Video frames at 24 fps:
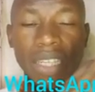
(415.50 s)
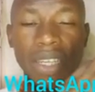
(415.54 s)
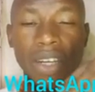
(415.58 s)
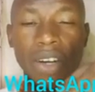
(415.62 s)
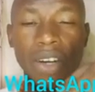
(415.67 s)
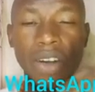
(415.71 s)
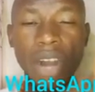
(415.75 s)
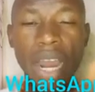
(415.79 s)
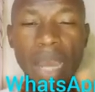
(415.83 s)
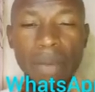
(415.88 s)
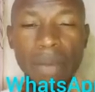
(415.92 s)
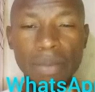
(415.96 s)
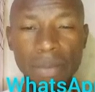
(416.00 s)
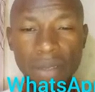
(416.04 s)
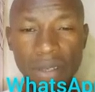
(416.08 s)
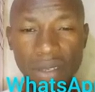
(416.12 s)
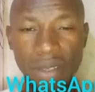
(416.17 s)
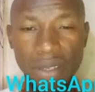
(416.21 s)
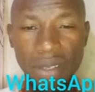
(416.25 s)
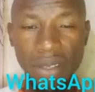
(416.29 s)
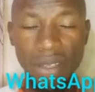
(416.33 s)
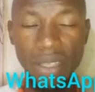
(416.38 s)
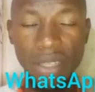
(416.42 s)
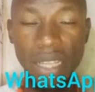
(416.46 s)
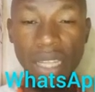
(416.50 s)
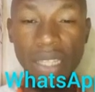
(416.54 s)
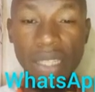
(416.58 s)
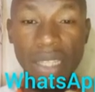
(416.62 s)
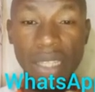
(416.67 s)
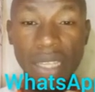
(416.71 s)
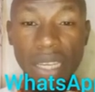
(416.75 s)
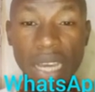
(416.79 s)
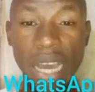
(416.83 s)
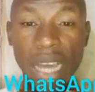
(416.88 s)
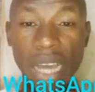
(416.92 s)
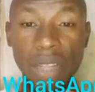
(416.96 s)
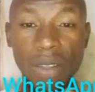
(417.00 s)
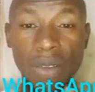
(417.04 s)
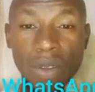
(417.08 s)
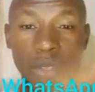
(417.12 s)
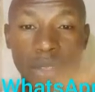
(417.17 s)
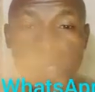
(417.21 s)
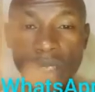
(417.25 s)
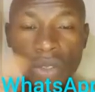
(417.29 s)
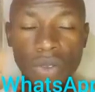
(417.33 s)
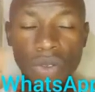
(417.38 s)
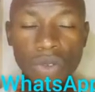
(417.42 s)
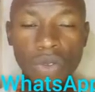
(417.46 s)
crimes that they had
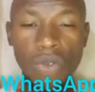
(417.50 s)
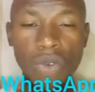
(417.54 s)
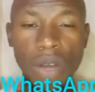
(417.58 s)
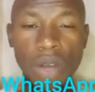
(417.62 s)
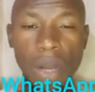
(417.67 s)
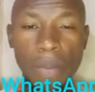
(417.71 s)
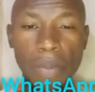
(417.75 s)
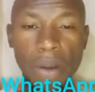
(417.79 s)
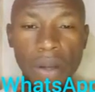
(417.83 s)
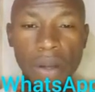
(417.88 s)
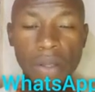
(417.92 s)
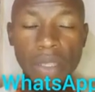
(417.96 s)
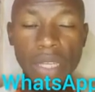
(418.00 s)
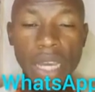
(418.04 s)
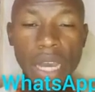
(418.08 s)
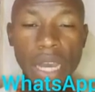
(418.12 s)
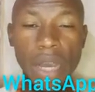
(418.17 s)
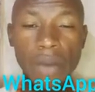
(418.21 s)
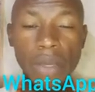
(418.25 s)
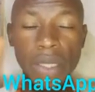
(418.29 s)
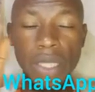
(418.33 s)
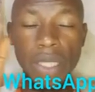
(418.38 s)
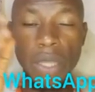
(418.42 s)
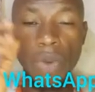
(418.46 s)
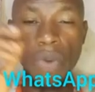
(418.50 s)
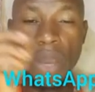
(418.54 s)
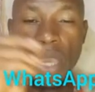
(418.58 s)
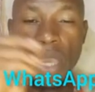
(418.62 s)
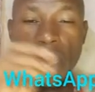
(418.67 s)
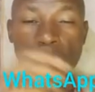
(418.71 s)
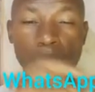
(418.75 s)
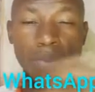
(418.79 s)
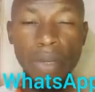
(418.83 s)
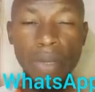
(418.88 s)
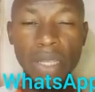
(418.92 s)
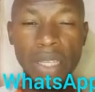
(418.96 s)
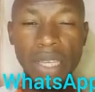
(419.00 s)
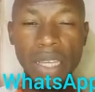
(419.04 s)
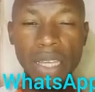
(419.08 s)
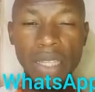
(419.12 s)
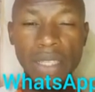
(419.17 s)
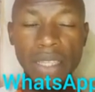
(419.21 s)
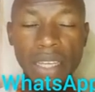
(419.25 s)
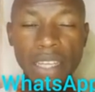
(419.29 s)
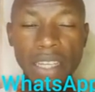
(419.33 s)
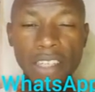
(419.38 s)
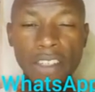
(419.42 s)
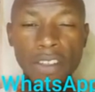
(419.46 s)
nothing to do about. They were
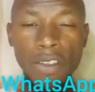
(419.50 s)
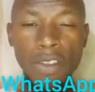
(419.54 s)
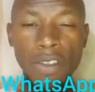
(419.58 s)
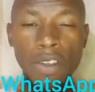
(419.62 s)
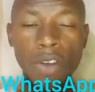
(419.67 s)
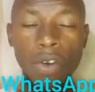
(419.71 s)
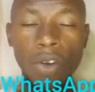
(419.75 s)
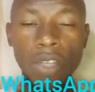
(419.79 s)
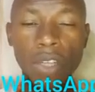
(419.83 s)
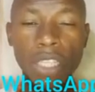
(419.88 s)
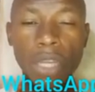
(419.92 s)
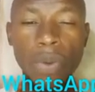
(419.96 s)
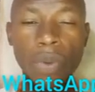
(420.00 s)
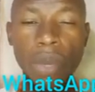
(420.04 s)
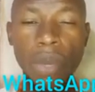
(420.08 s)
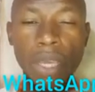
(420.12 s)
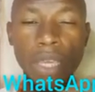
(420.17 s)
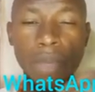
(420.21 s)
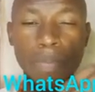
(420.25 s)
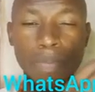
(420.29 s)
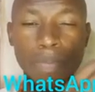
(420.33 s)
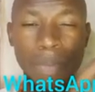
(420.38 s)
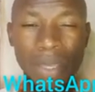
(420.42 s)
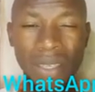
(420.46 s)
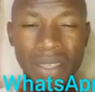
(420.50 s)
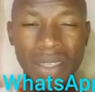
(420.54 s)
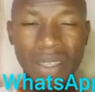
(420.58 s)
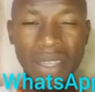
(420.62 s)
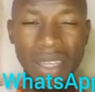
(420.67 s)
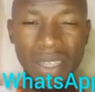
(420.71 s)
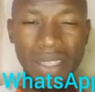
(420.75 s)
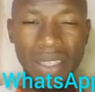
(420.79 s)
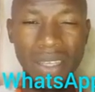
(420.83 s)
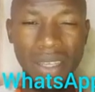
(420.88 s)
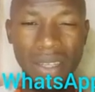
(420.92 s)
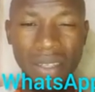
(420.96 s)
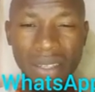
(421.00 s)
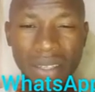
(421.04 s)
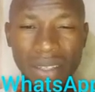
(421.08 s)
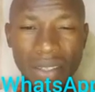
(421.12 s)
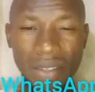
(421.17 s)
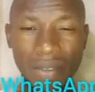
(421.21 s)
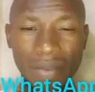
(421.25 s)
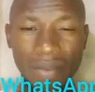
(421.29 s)
implicated or they were impersonated,